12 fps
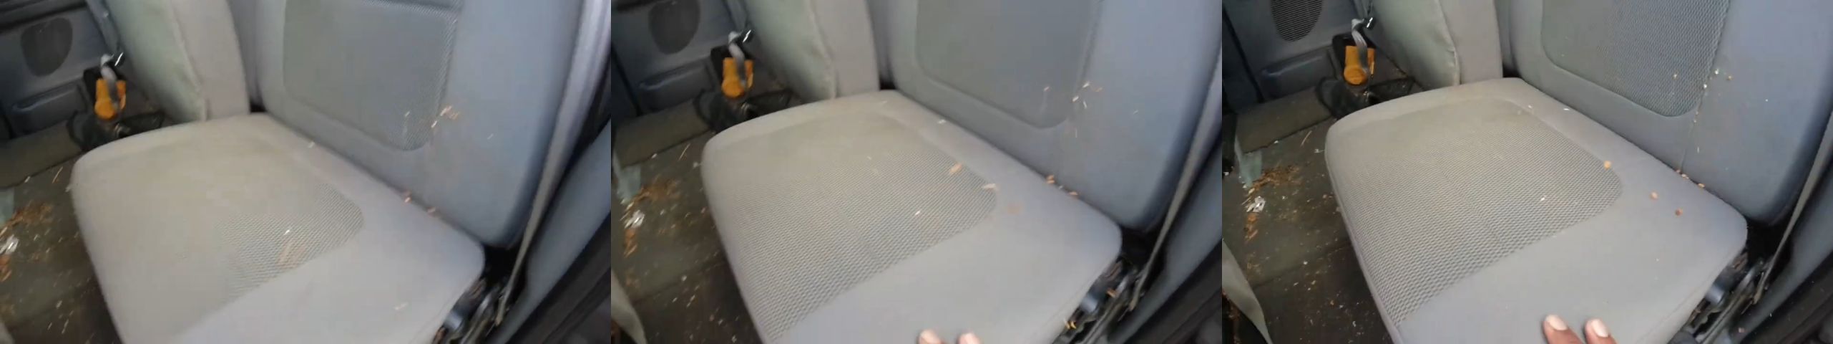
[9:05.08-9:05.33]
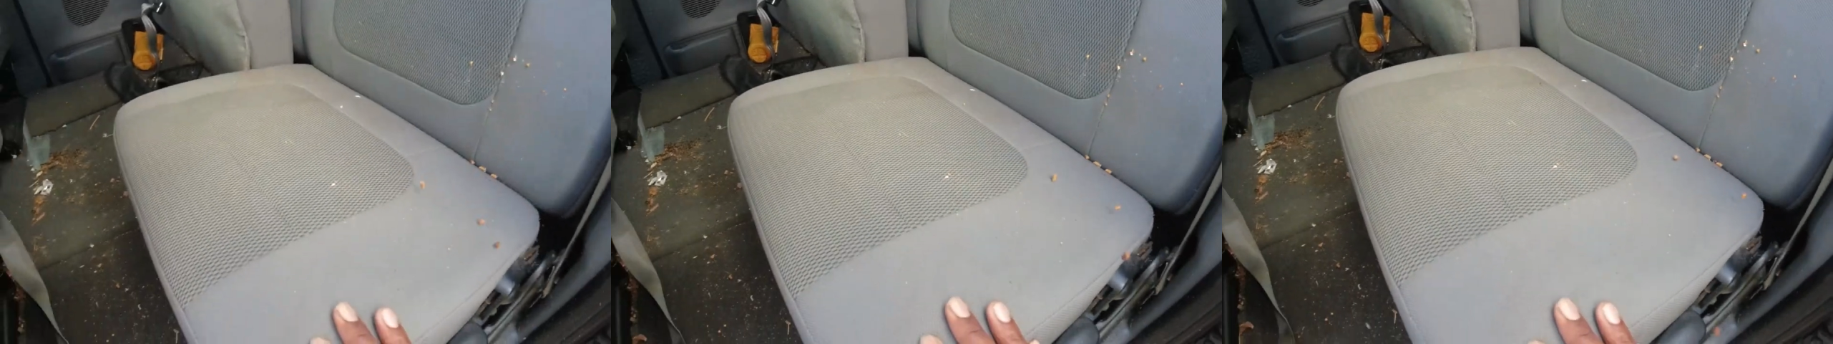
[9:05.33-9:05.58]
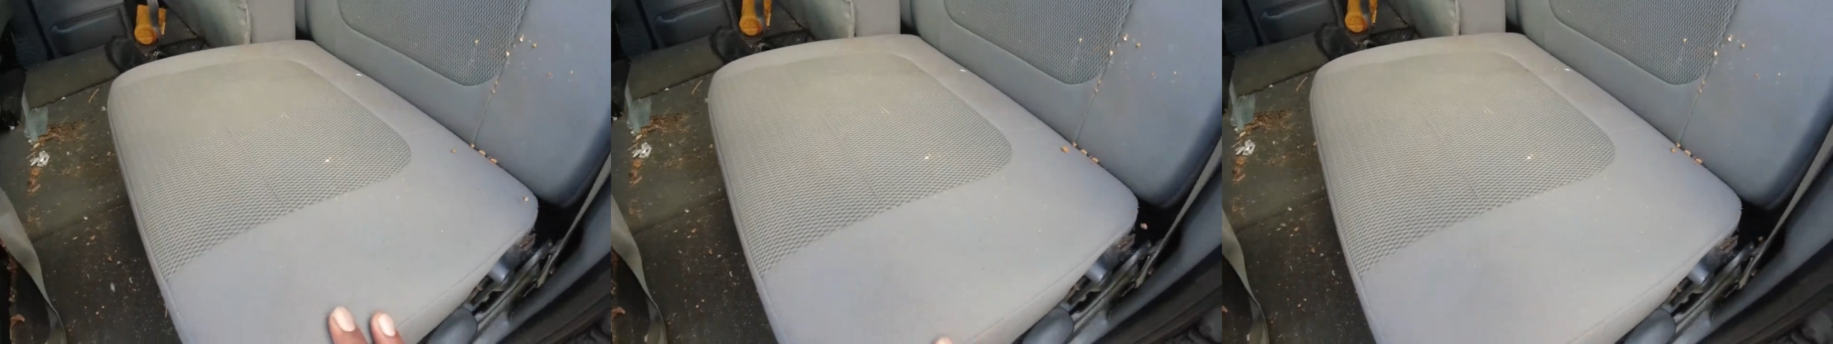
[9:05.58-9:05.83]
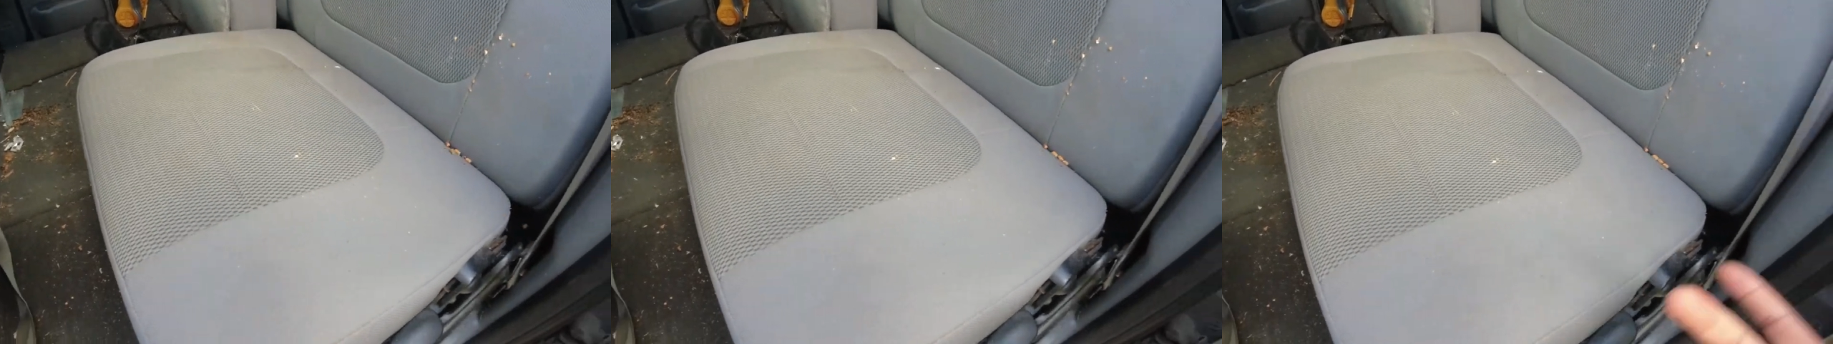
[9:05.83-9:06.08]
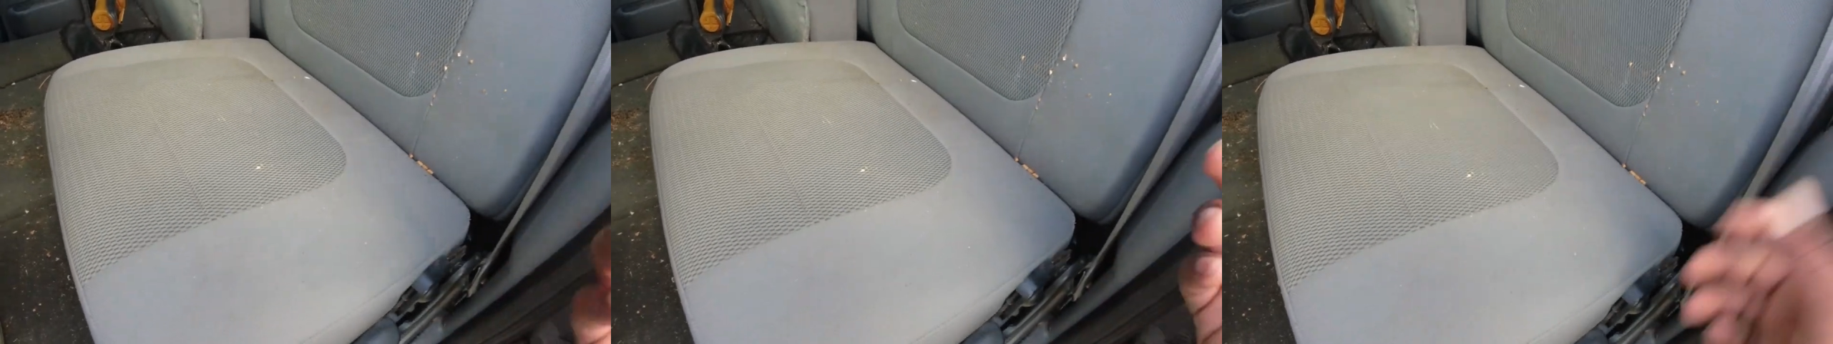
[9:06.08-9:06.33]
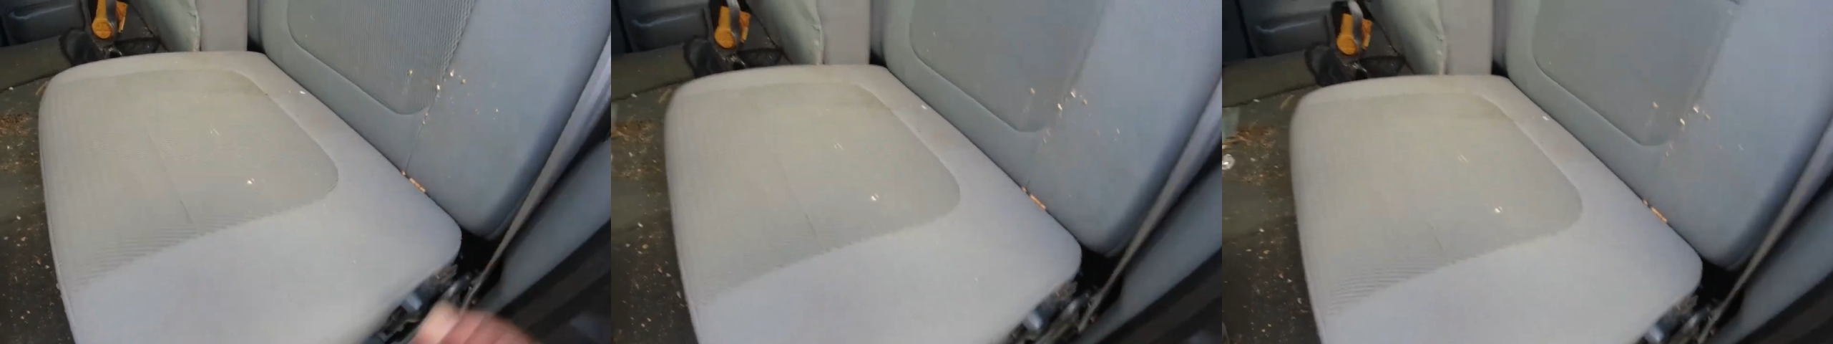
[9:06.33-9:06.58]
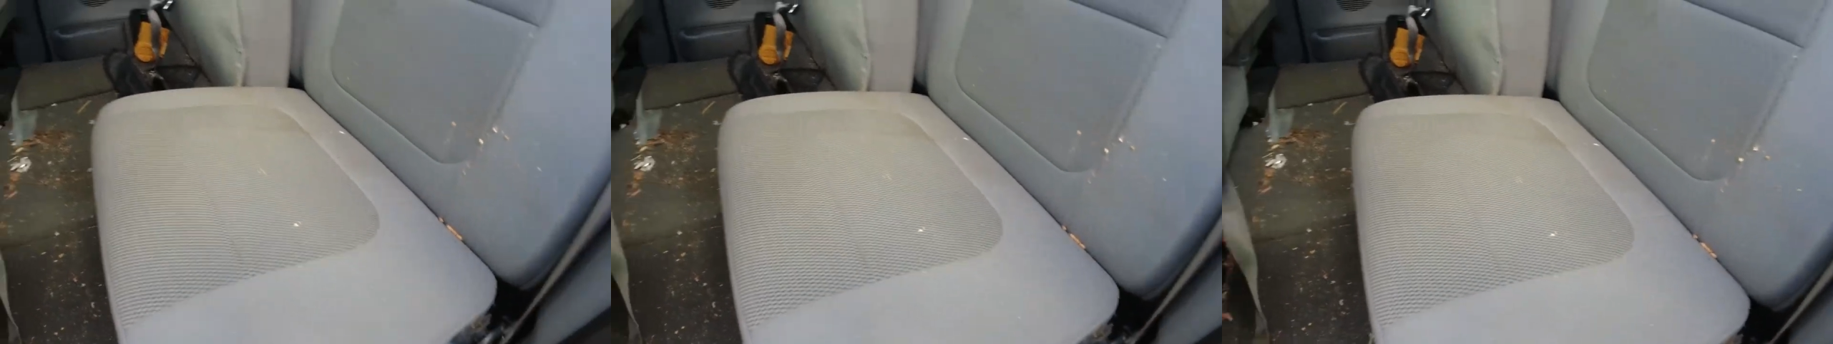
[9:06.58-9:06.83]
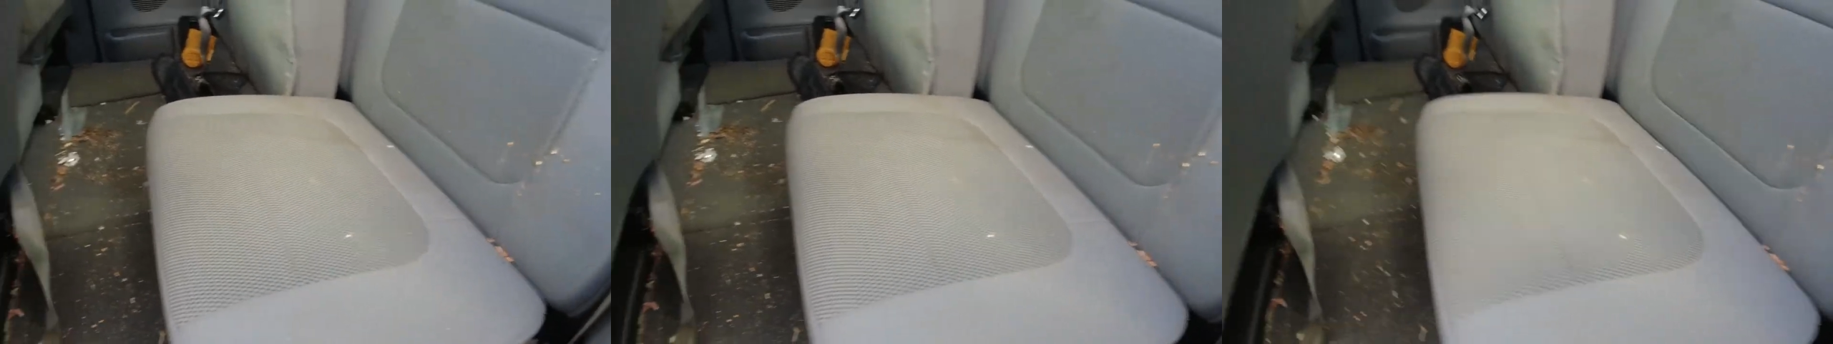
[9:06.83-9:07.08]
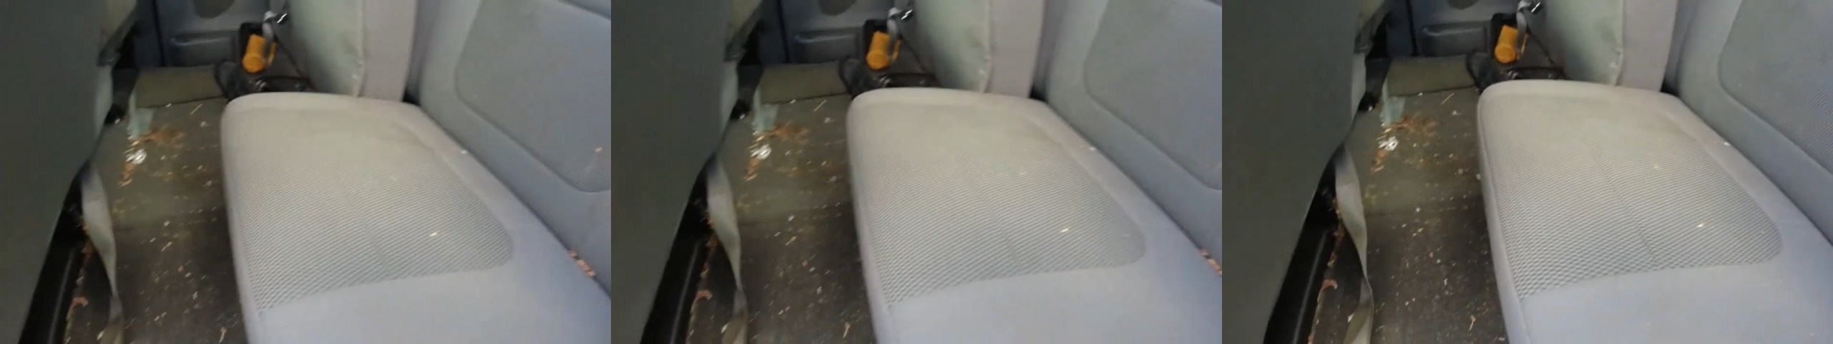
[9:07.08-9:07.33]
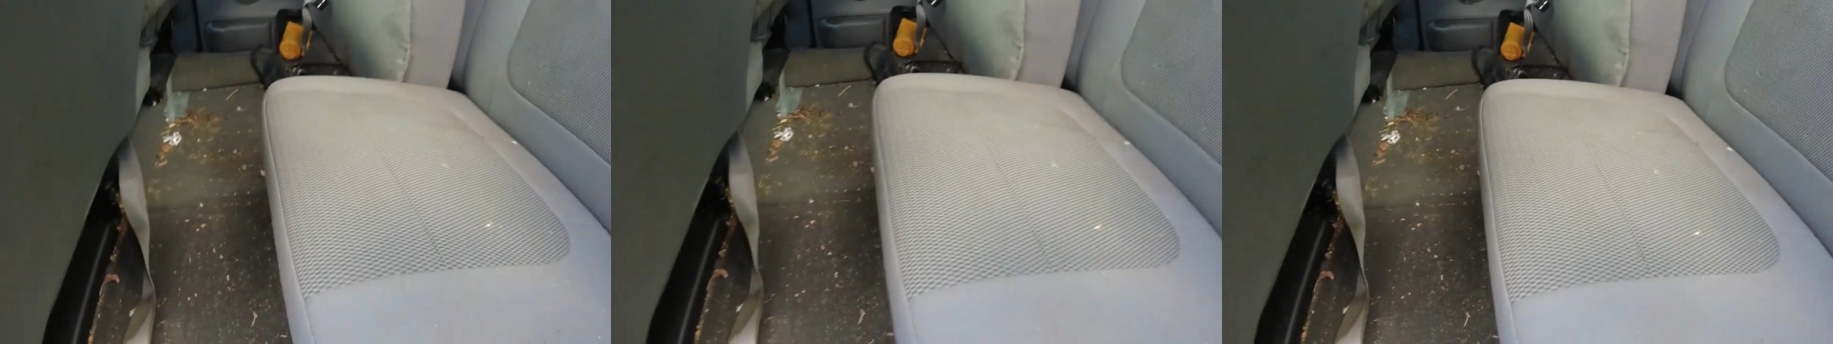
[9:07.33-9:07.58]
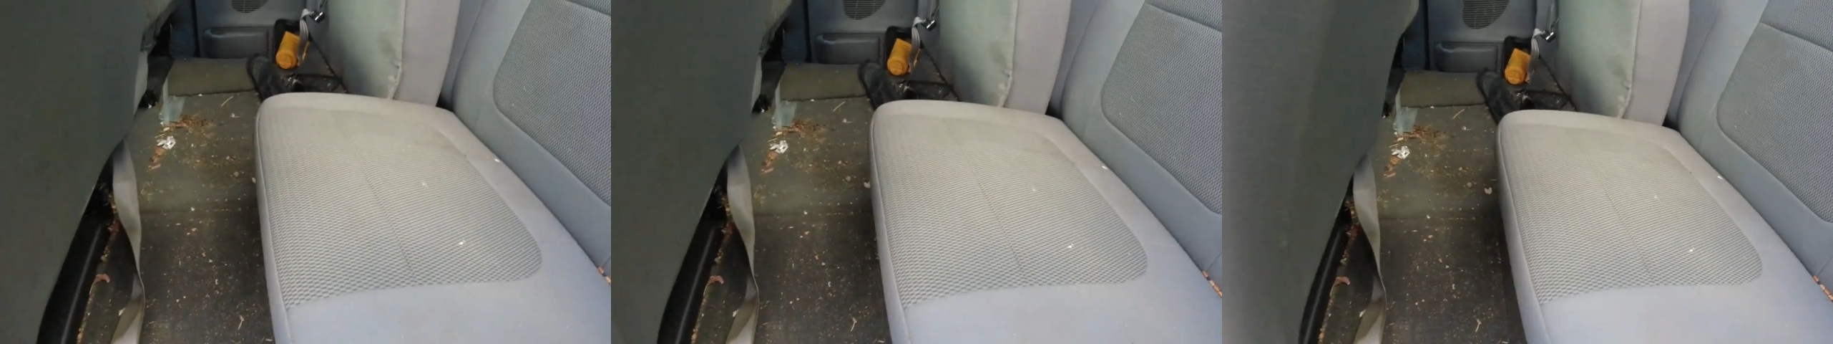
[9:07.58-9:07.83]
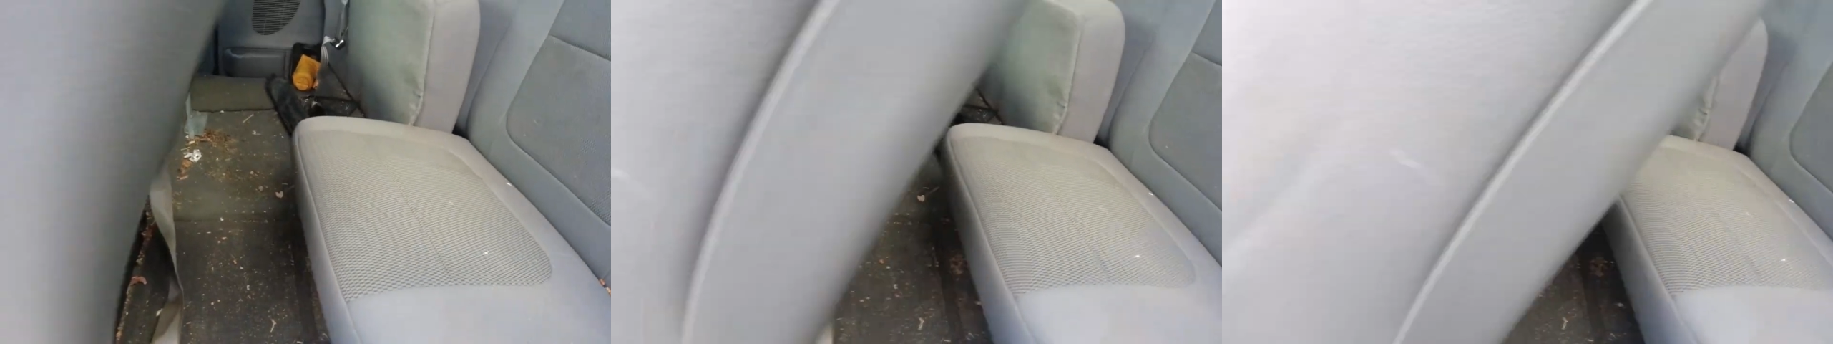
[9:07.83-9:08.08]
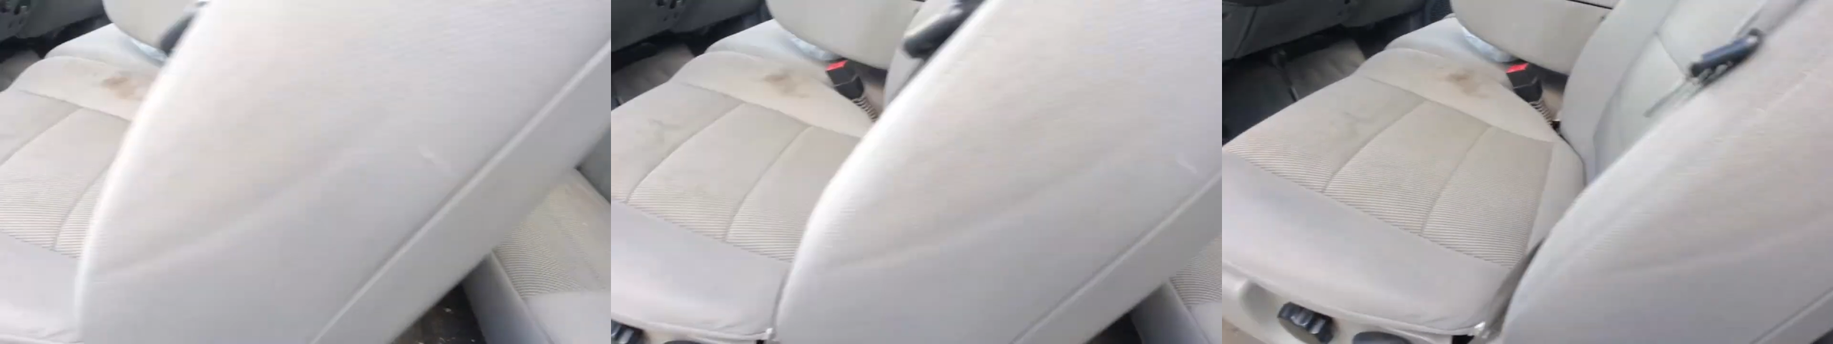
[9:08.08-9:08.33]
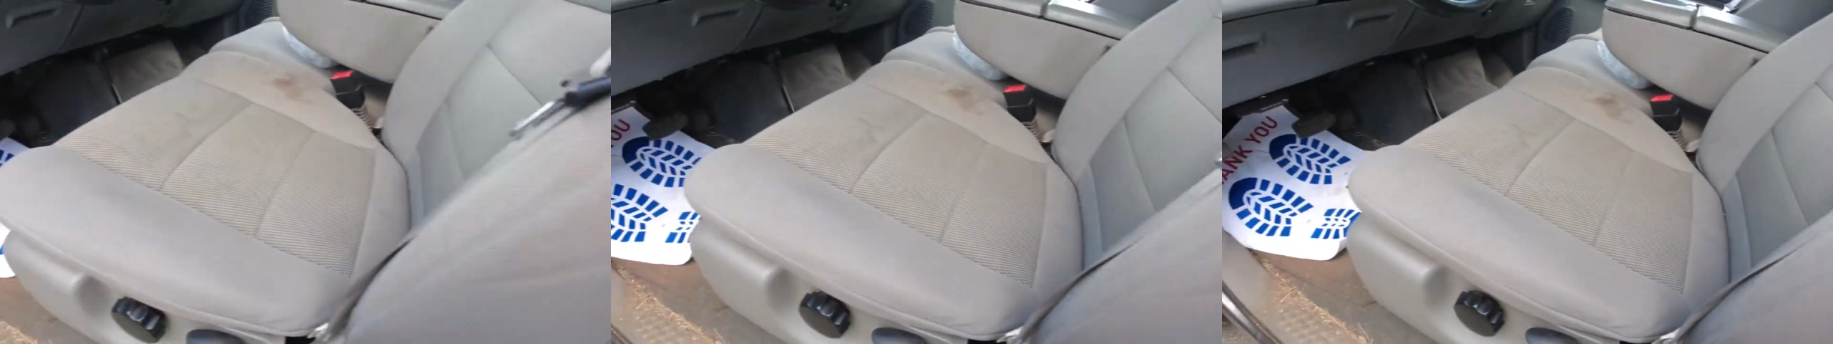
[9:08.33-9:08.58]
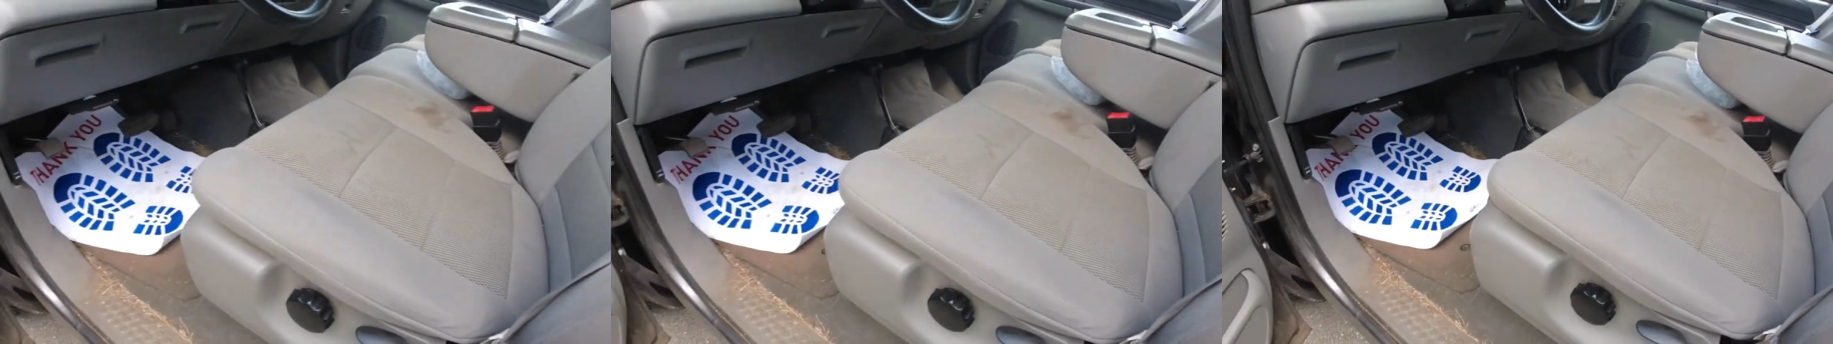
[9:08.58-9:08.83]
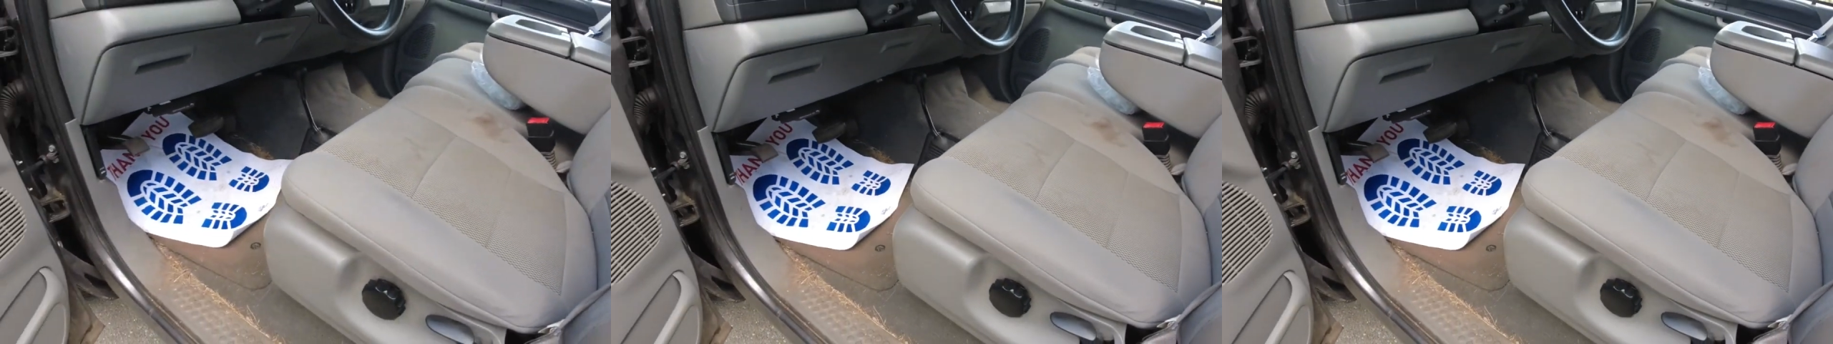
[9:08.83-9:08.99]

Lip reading: (no speaker visible)